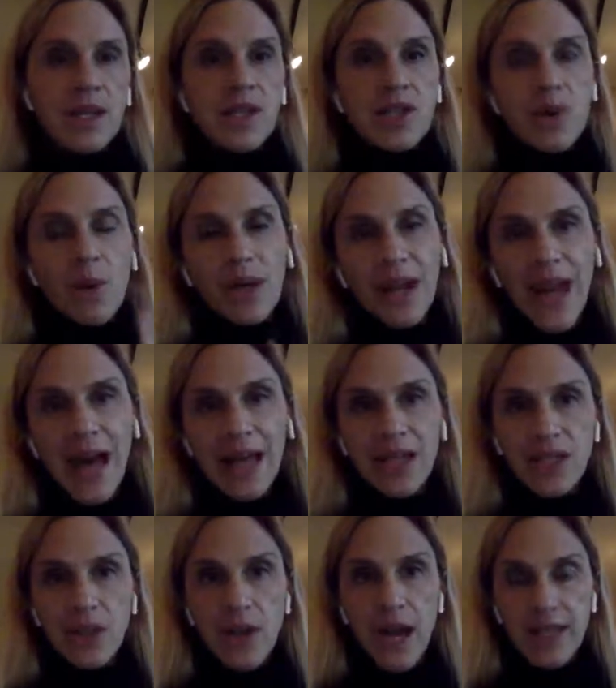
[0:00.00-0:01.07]
So our
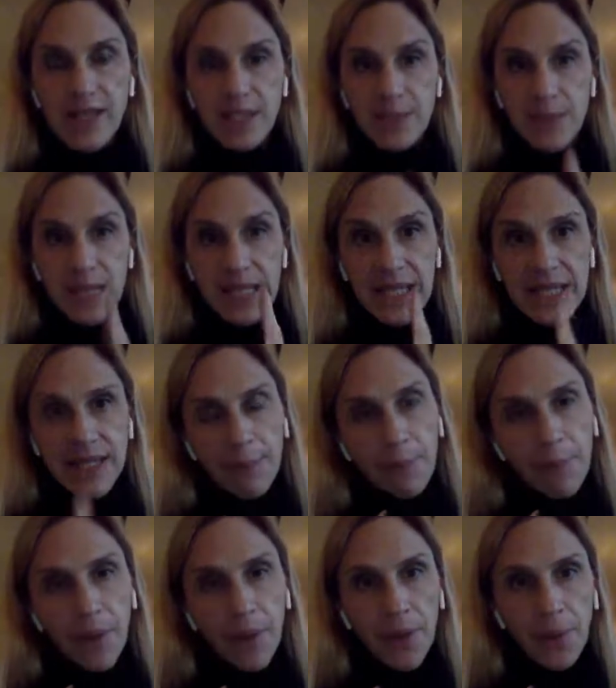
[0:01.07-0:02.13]
calendar has to be
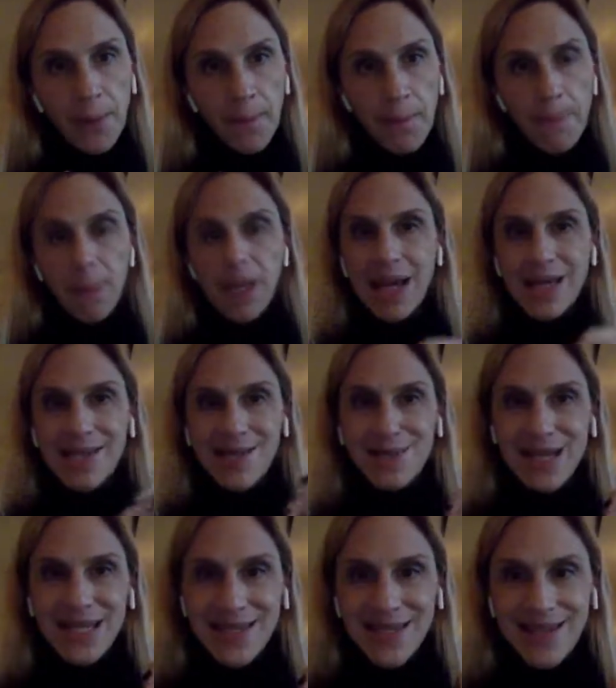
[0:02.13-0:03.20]
simple, it has to
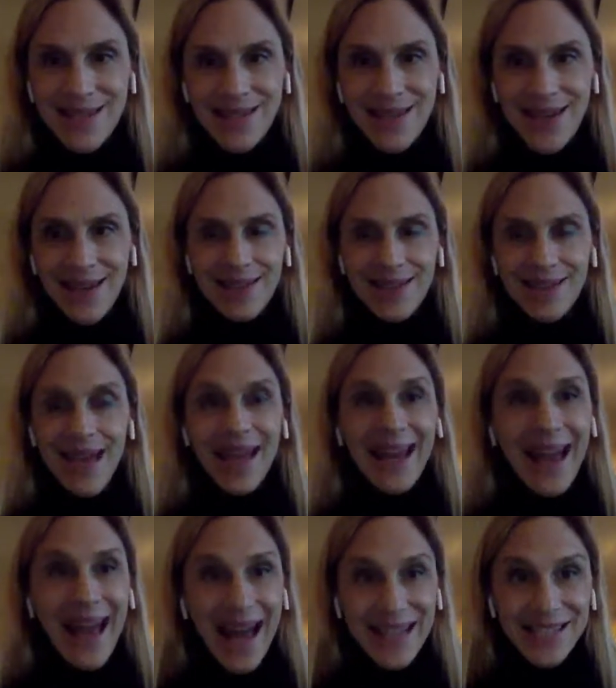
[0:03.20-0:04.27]
be succinct, and
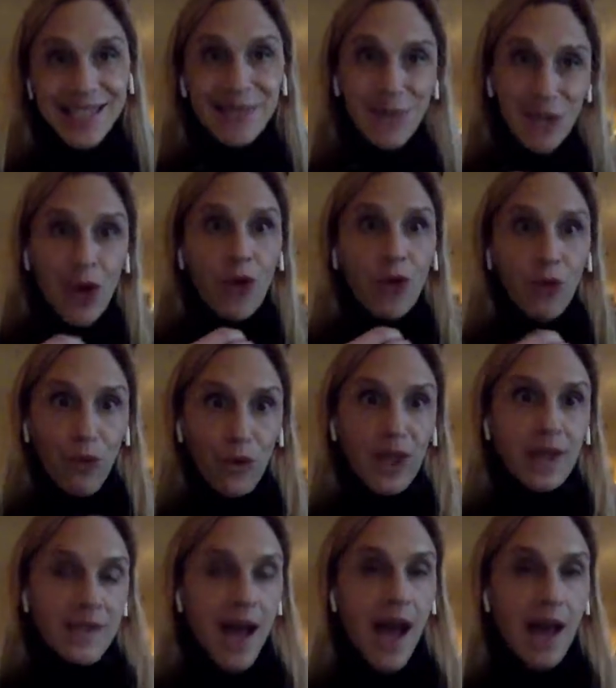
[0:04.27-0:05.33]
it has to be
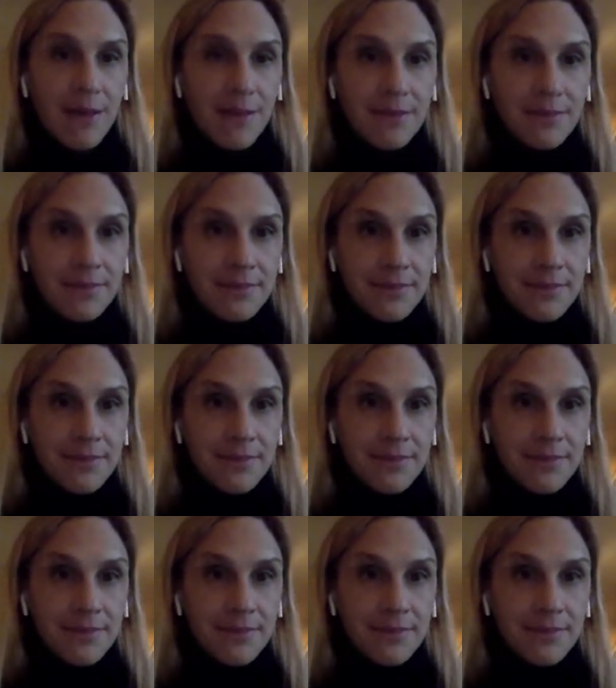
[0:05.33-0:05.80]
real time.